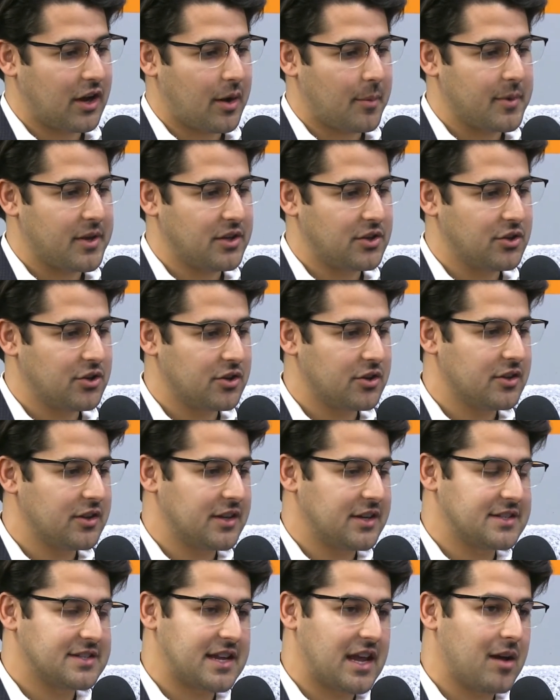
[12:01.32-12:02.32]
I mean, you're the
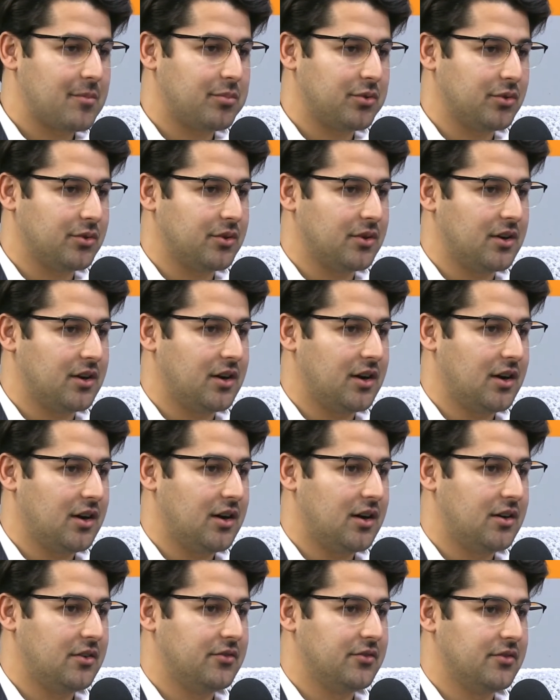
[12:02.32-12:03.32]
example
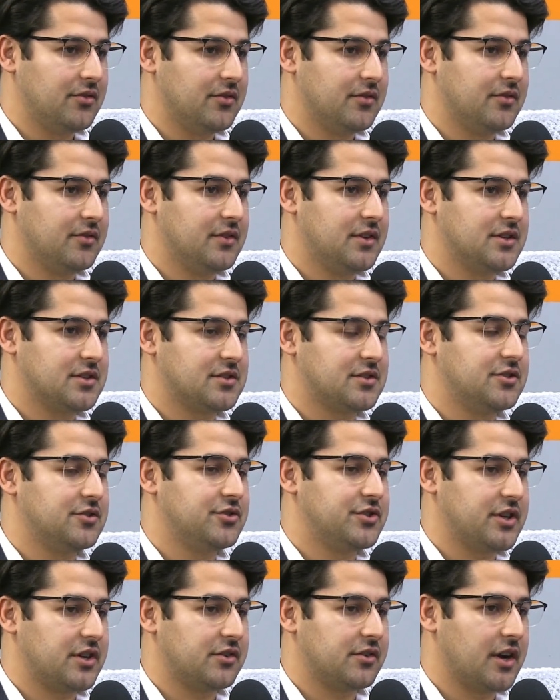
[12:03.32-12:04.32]
of this new
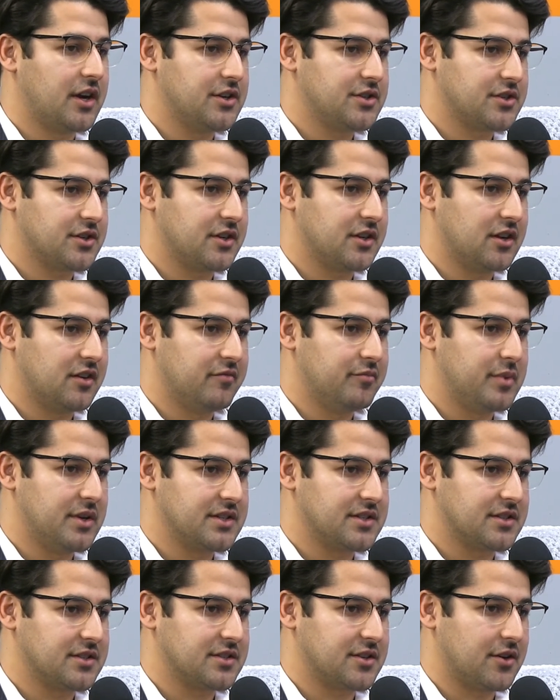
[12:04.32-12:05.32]
generation of
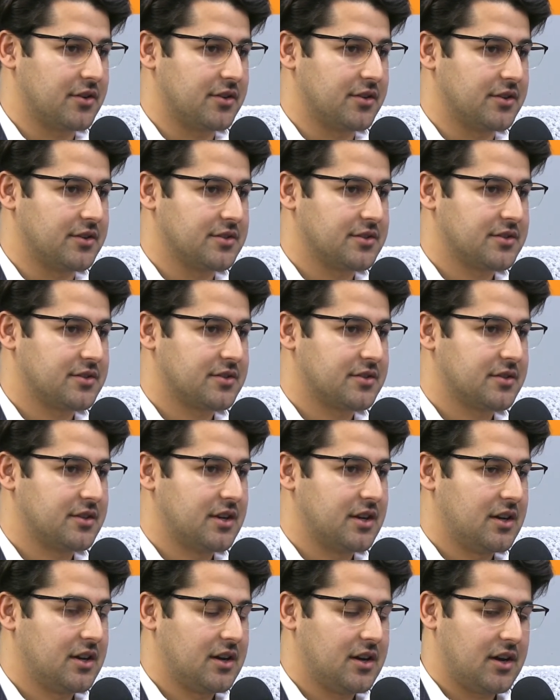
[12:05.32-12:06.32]
business owners
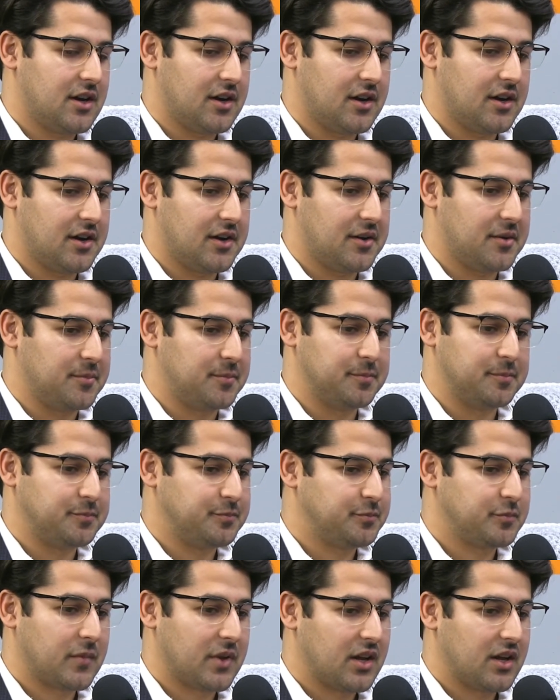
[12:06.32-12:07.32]
um,
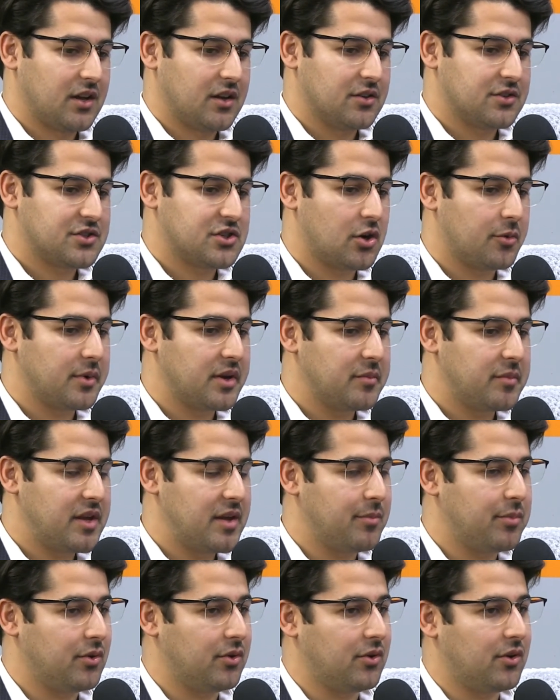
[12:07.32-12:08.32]
so many
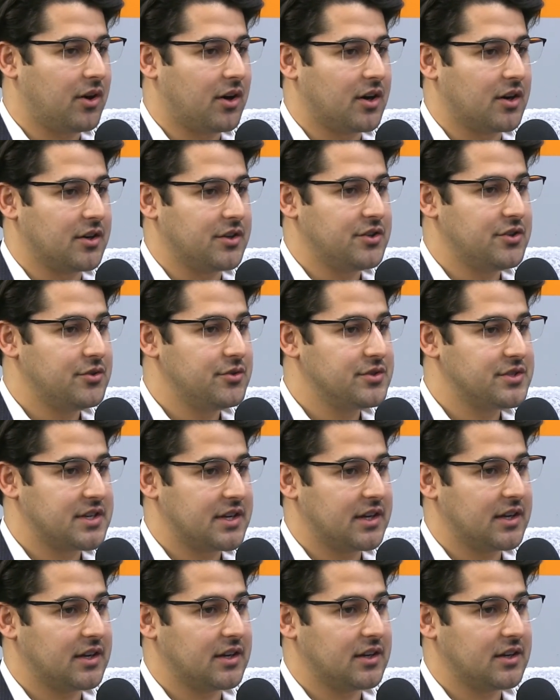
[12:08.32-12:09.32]
people are
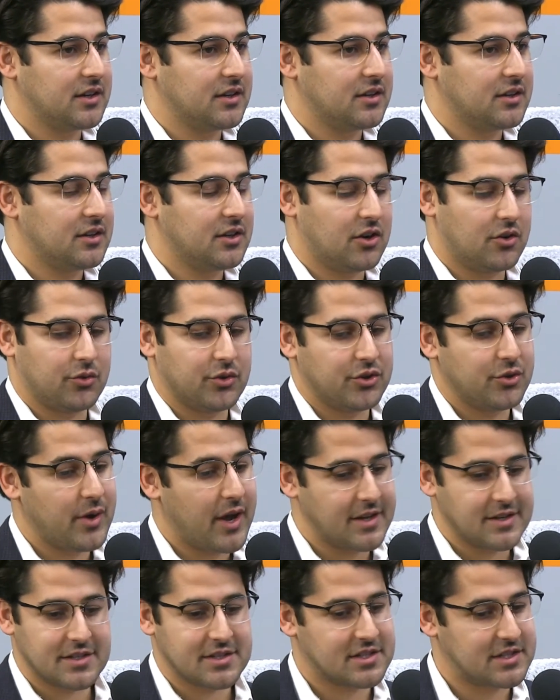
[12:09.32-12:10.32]
using, you know, you
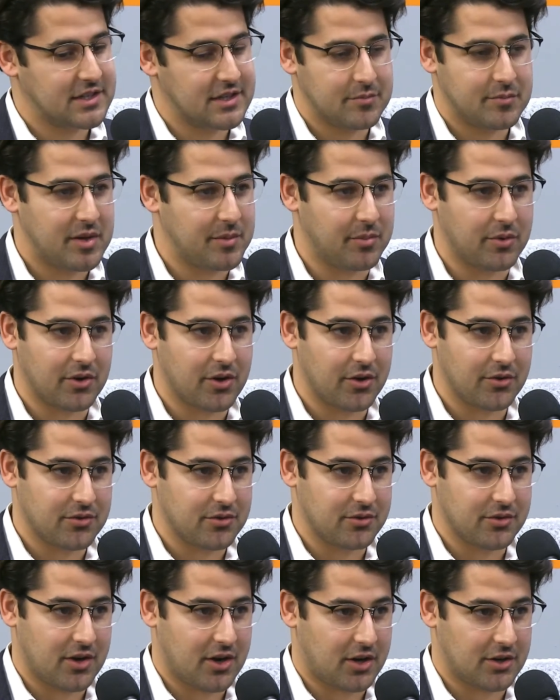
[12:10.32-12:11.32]
hate to see people go
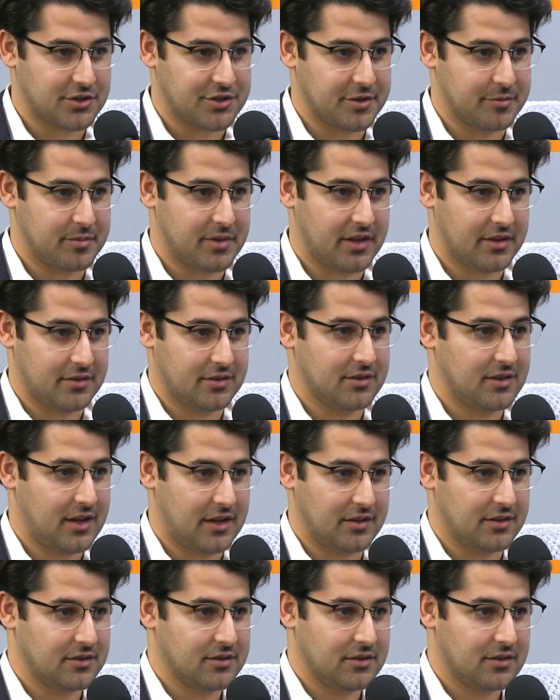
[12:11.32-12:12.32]
through the hardship that
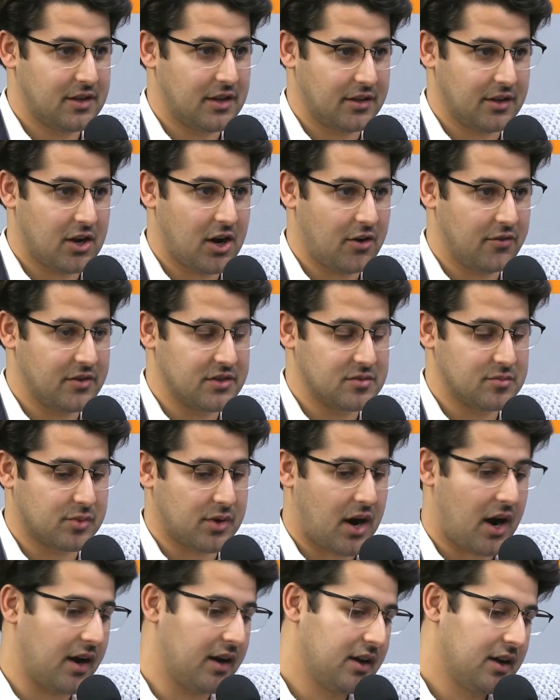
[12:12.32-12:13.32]
that the sure. COVID's
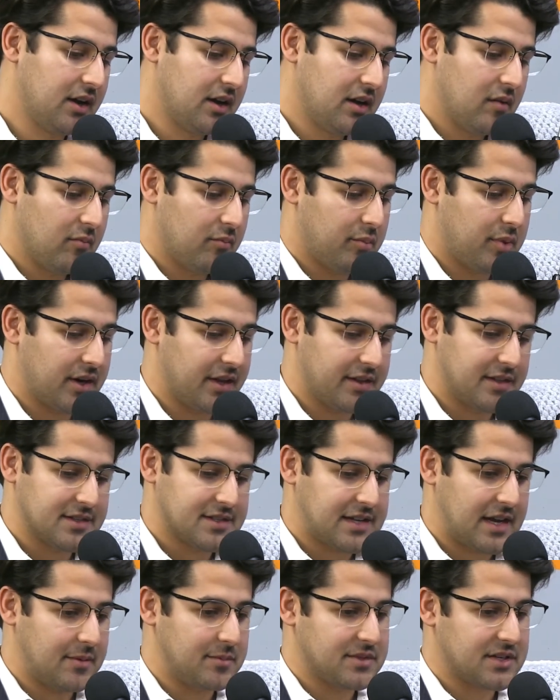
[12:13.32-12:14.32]
brought, but at the
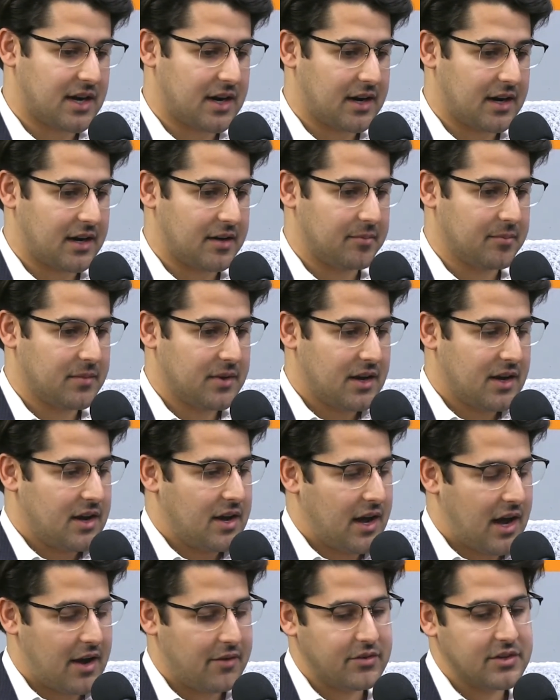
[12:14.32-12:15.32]
same time,
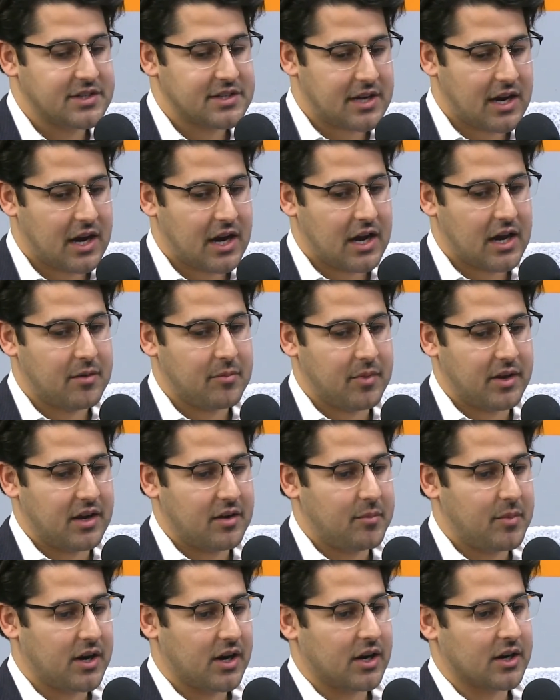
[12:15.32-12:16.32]
every time in
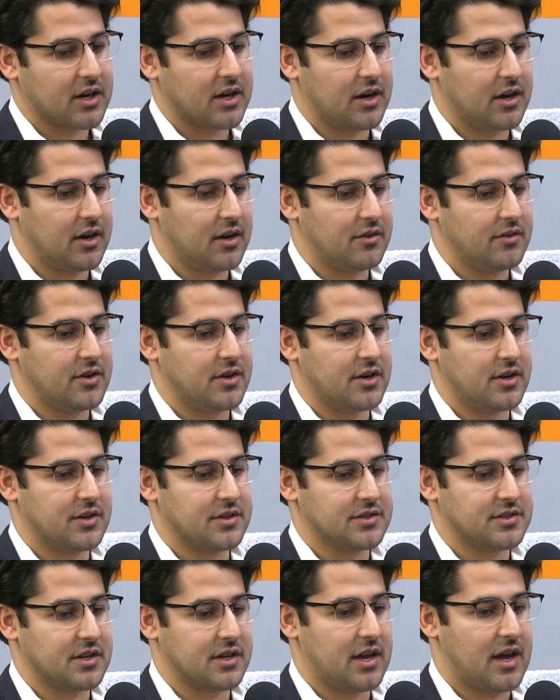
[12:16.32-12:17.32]
America
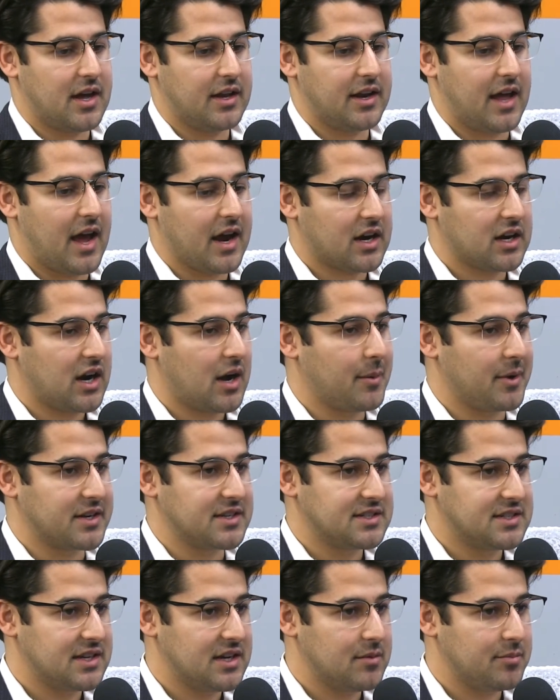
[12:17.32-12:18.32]
there's an economic
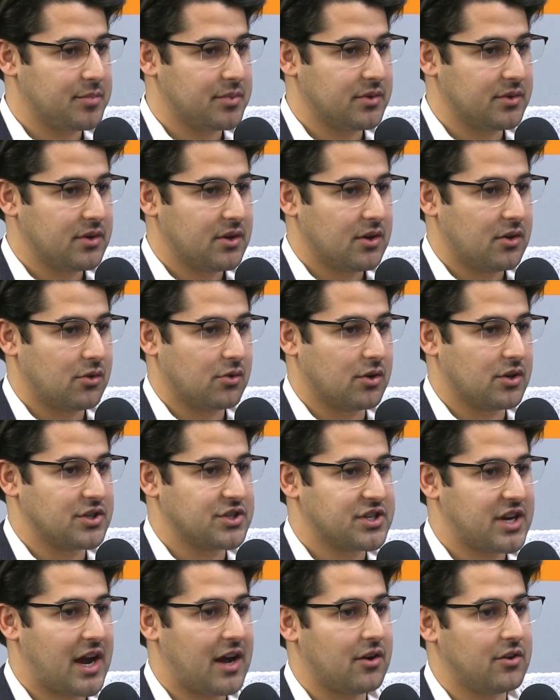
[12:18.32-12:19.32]
dip or a
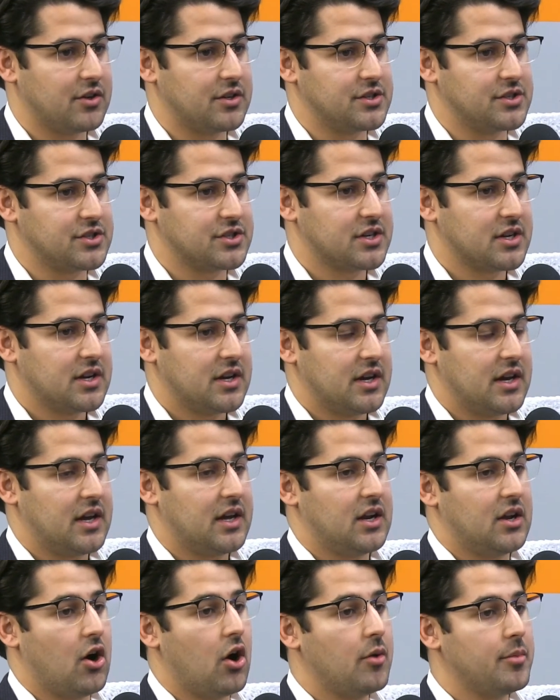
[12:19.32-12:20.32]
challenge,
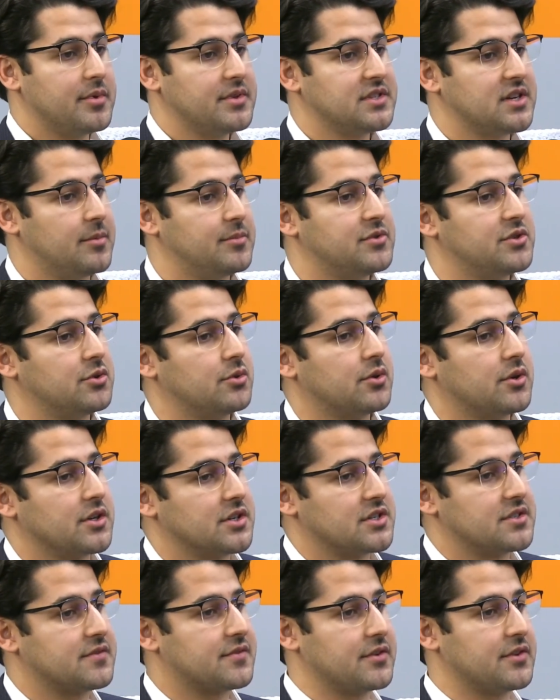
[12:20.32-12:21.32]
it opens up
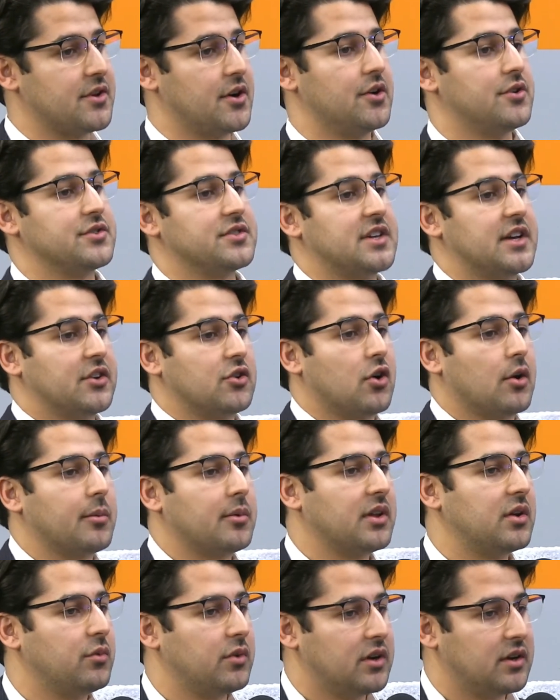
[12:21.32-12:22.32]
doors for those that
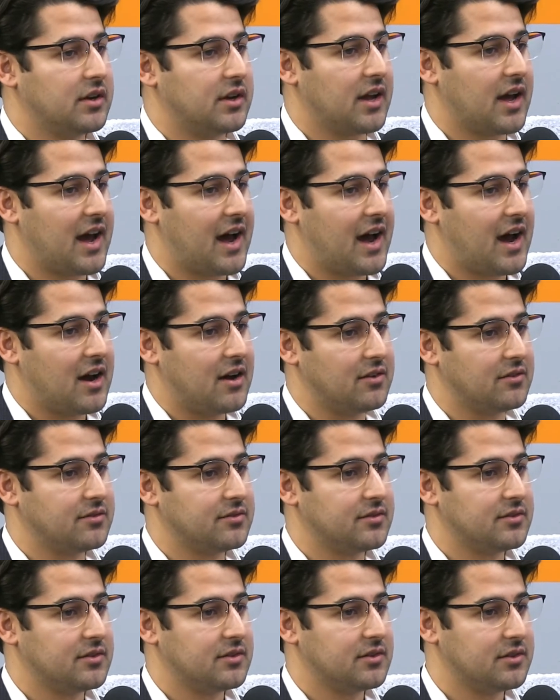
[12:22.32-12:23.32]
normally wouldn't
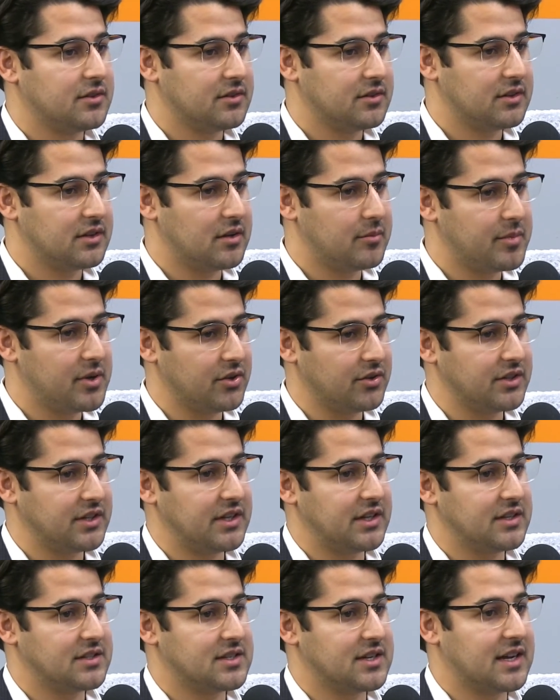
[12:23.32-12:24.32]
have the
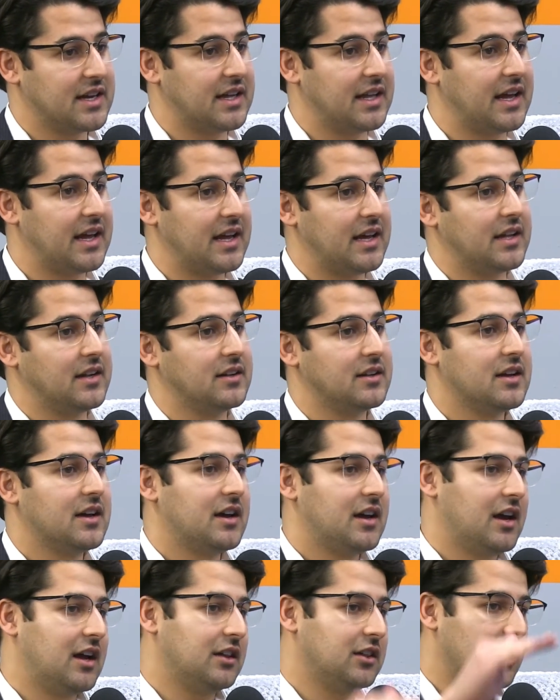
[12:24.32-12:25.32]
ability to get in.
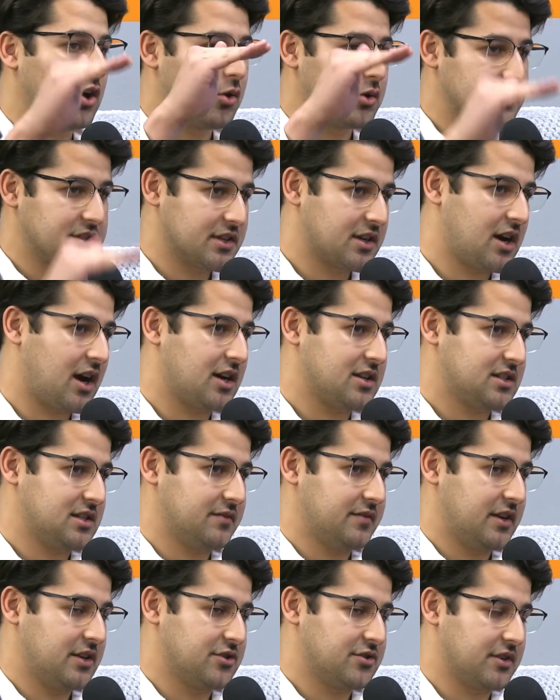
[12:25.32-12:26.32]
It lowers the cost of
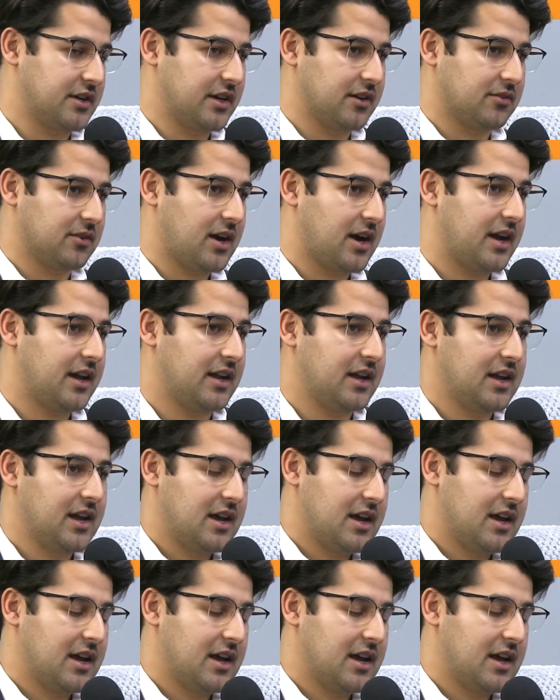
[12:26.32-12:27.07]
entry, right?